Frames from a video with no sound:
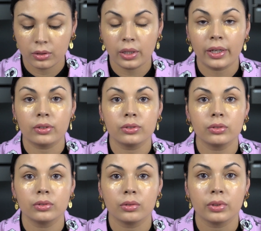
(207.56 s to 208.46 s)
I also
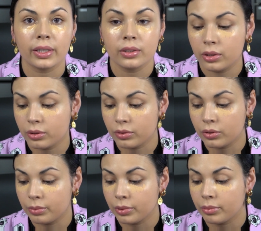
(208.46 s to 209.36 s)
don't like to go
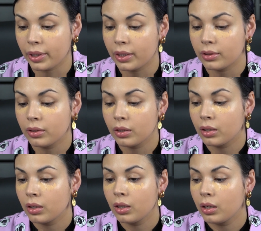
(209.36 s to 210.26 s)
super bright
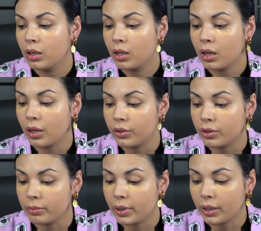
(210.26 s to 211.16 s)

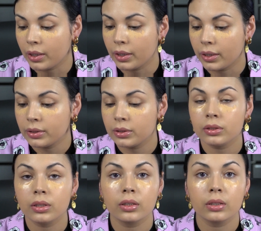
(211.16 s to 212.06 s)
under my eyes.